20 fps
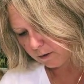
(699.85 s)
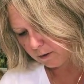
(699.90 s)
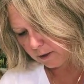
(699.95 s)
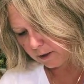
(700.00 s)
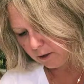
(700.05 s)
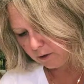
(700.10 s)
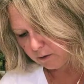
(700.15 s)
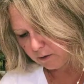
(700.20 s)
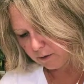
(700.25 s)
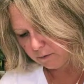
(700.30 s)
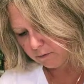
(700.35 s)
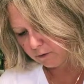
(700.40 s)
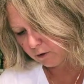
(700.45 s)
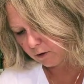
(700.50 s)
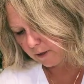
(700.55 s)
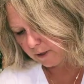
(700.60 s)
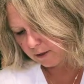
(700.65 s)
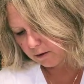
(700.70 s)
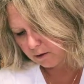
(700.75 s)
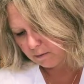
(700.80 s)
I use it for
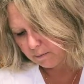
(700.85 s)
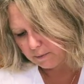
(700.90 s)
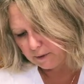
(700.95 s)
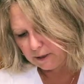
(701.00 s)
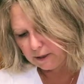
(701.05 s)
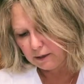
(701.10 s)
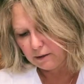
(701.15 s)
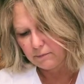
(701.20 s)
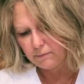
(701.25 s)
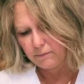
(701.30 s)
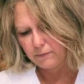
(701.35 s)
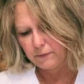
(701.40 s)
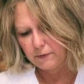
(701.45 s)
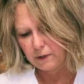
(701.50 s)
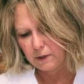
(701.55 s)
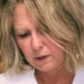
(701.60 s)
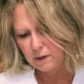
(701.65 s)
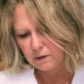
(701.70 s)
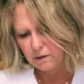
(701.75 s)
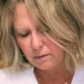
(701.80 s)
therapy.
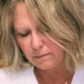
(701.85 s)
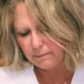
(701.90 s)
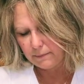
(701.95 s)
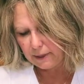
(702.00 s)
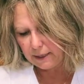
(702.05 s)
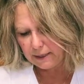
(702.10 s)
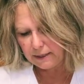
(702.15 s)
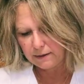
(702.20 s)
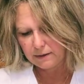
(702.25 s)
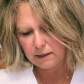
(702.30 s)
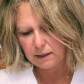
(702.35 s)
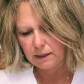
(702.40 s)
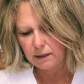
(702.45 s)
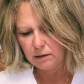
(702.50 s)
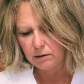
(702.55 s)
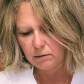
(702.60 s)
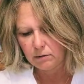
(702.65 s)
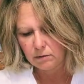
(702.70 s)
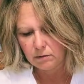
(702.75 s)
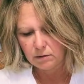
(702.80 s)
It's
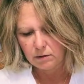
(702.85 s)
amazing.